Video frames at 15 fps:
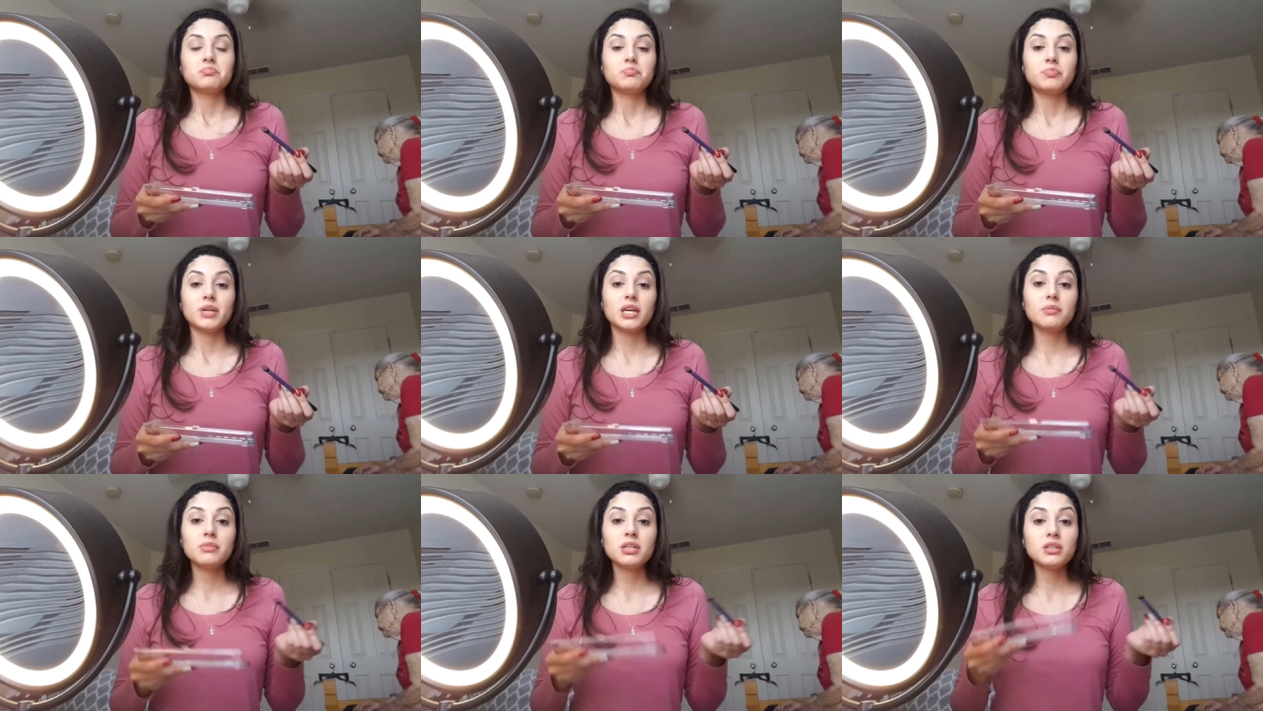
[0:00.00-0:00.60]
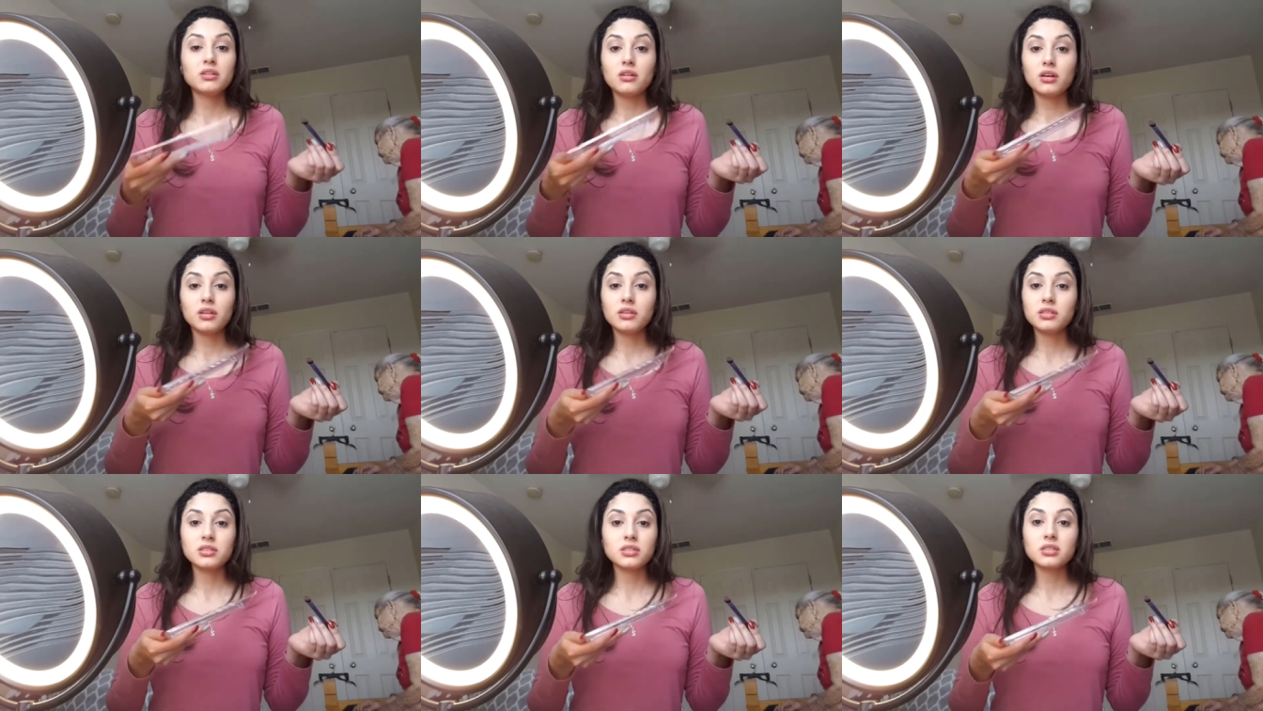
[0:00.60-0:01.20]
Pigment on
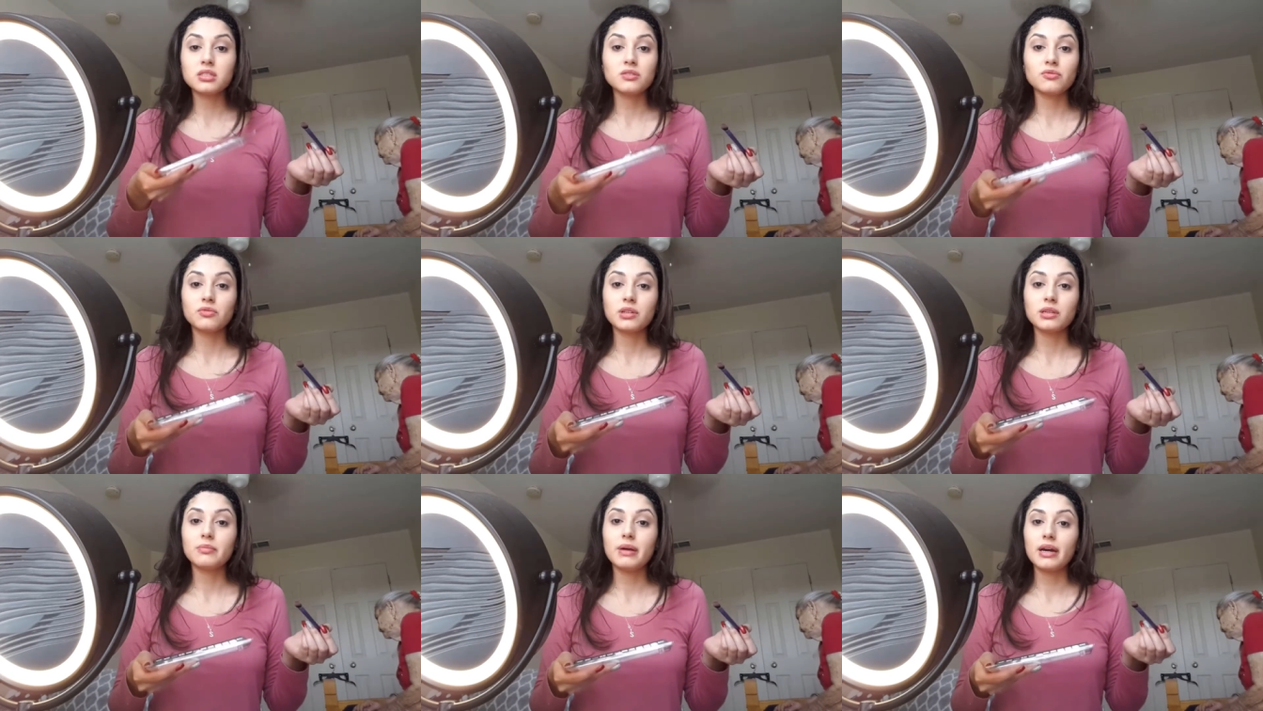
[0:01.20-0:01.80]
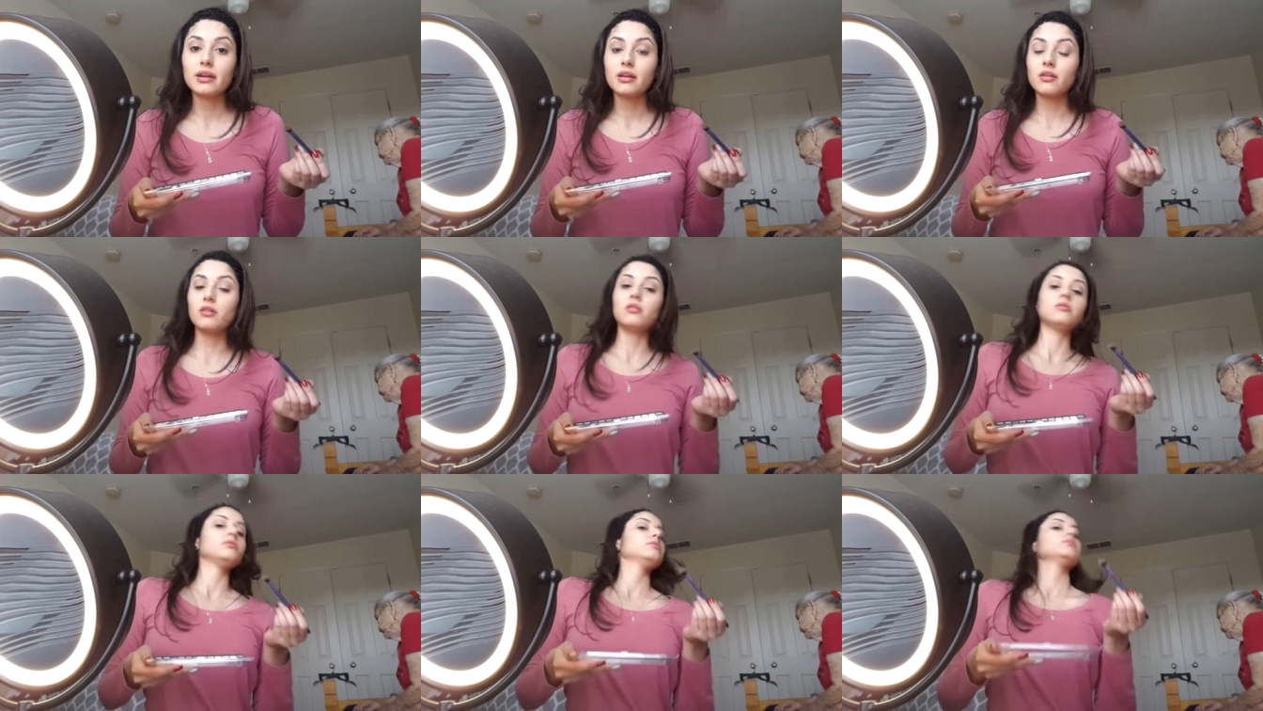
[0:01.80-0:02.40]
this isn't really bad at
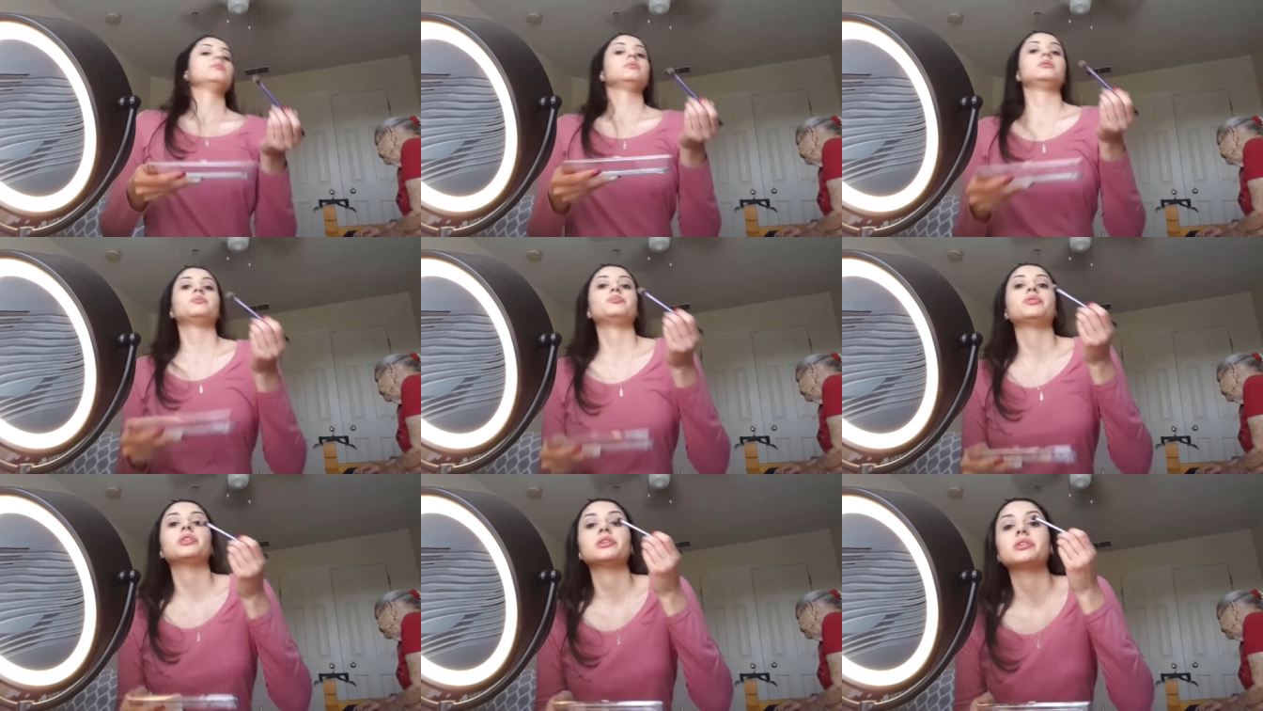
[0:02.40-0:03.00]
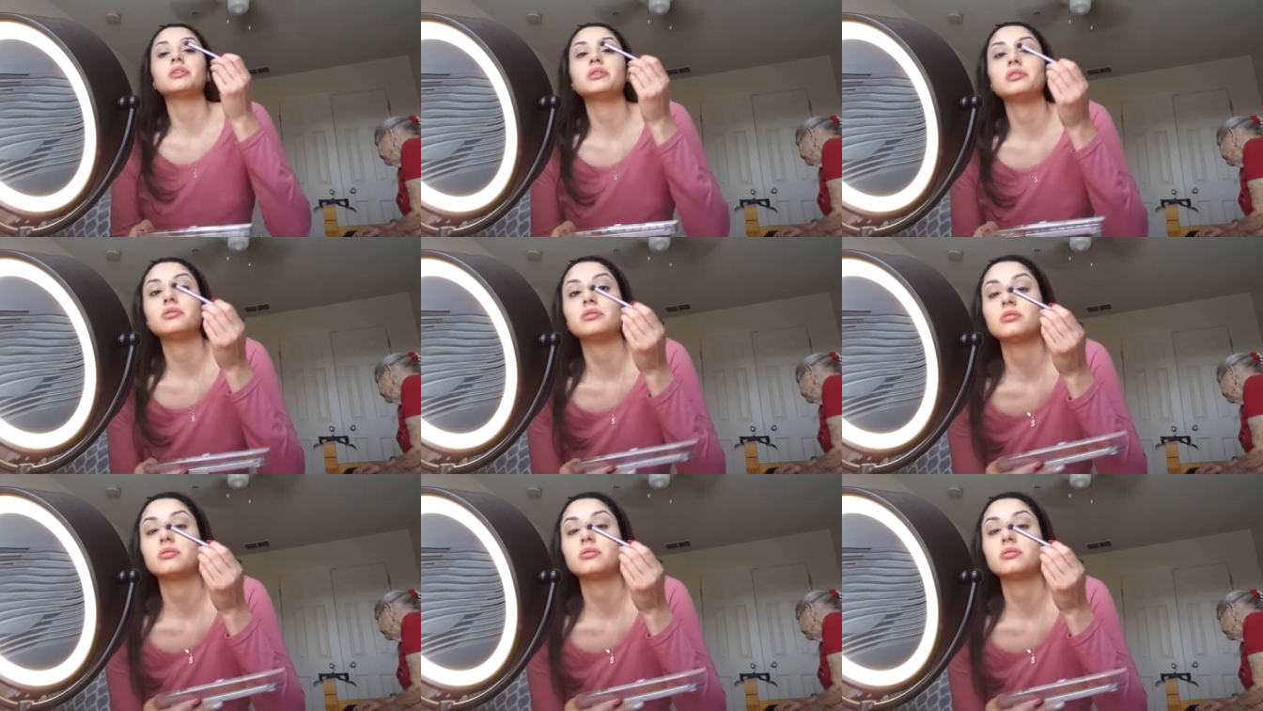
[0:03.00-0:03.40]
all. It's pretty good.